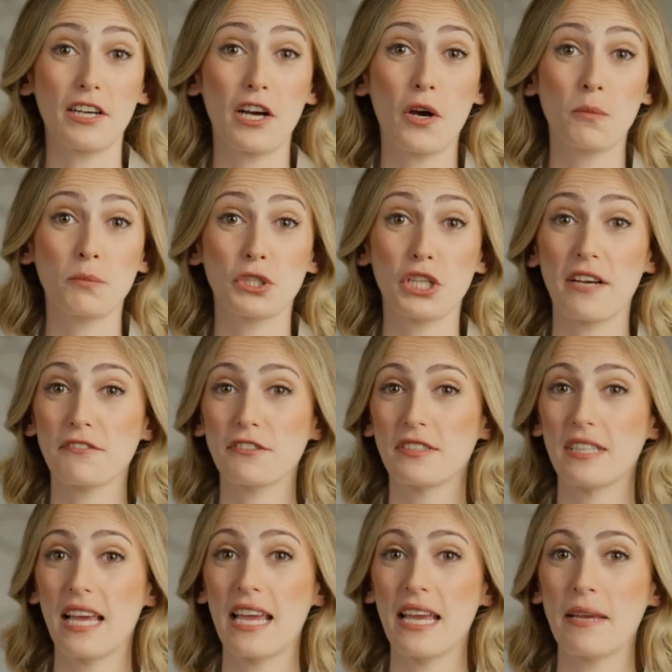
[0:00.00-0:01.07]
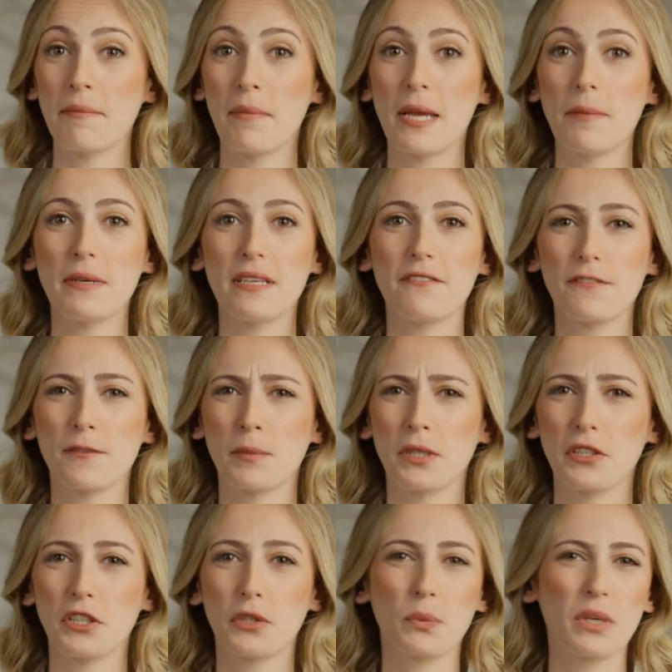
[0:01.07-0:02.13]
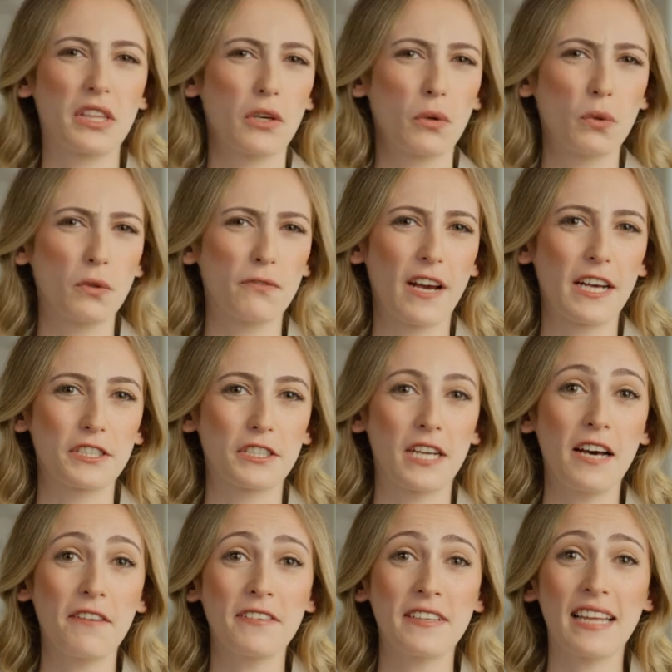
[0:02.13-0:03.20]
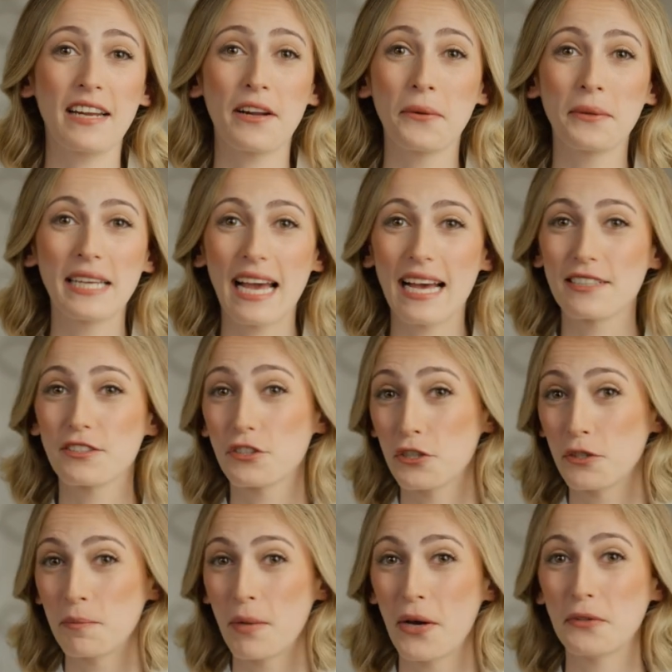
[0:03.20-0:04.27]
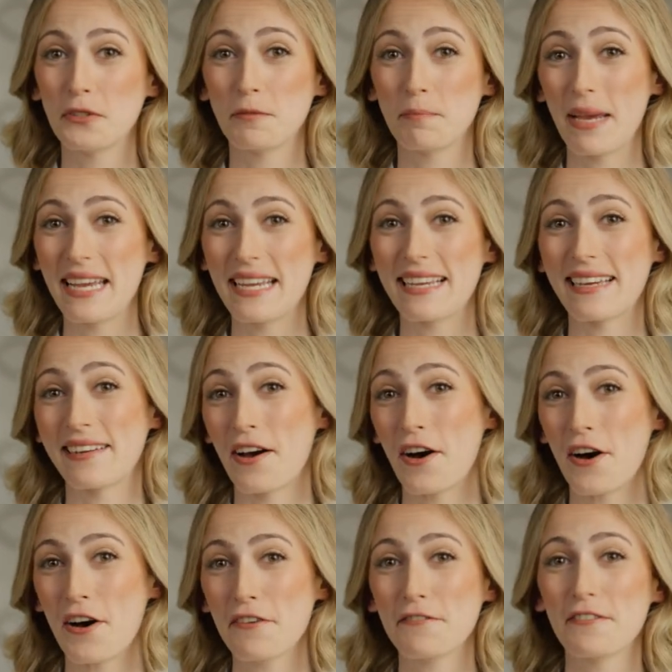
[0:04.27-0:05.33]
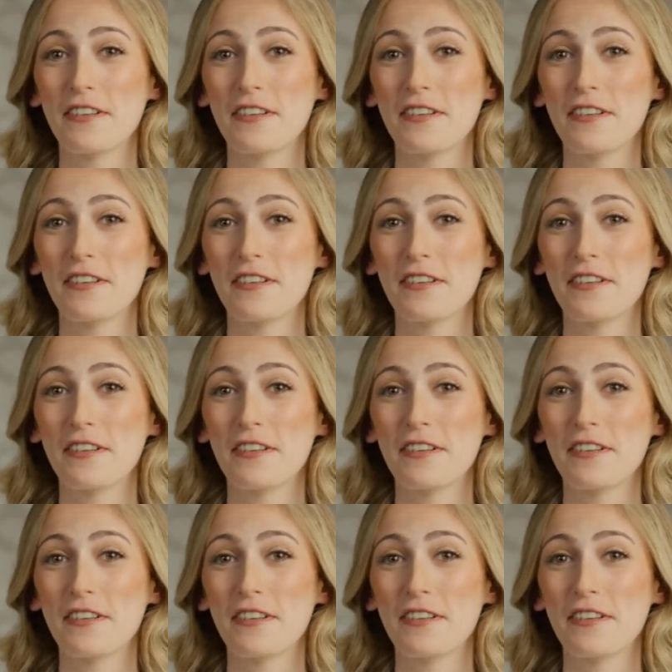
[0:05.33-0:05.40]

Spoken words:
of home chefs, they may be familiar with an old-fashioned oven that only has two modes, bake and off.